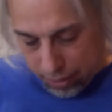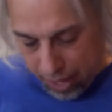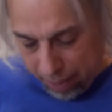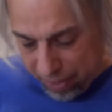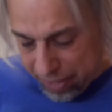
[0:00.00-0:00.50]

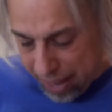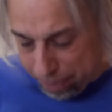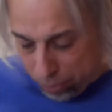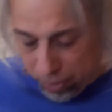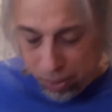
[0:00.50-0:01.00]
I'm at
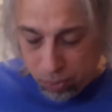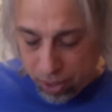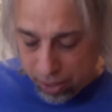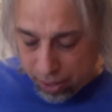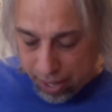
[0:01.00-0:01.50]
that point
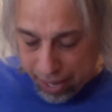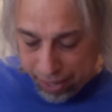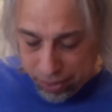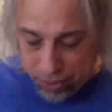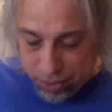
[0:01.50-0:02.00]
where
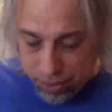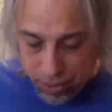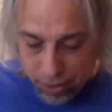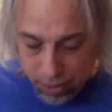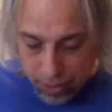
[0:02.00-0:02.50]
I
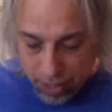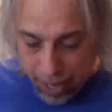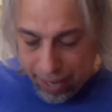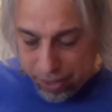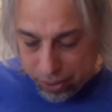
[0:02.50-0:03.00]

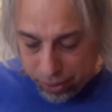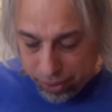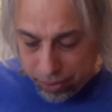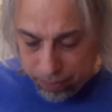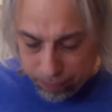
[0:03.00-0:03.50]

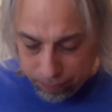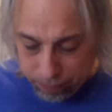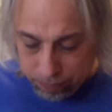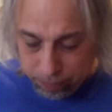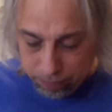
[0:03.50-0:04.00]
could,
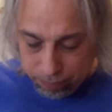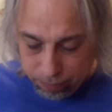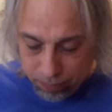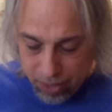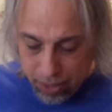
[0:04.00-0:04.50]

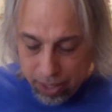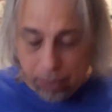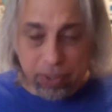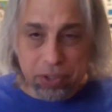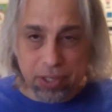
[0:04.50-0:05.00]

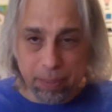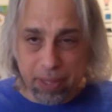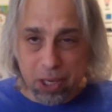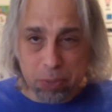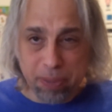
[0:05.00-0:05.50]
with some of
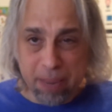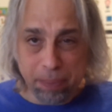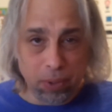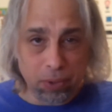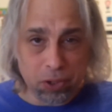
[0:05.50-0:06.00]
these
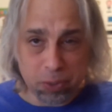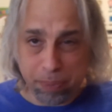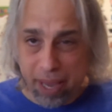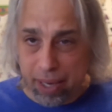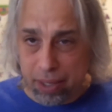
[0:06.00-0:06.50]
people,
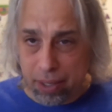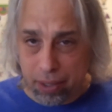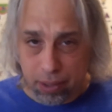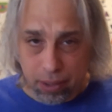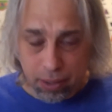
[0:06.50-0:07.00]
spend
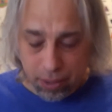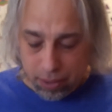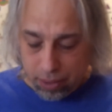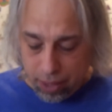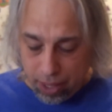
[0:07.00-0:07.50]

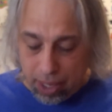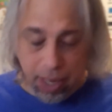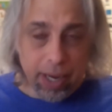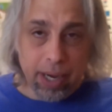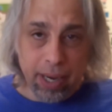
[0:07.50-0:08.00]

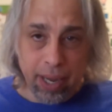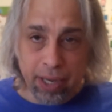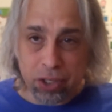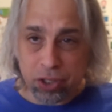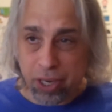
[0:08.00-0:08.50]
a
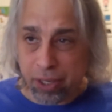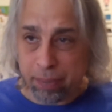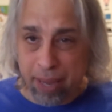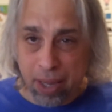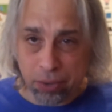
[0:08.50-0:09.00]
sick
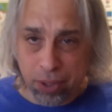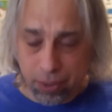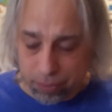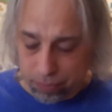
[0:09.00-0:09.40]
amount,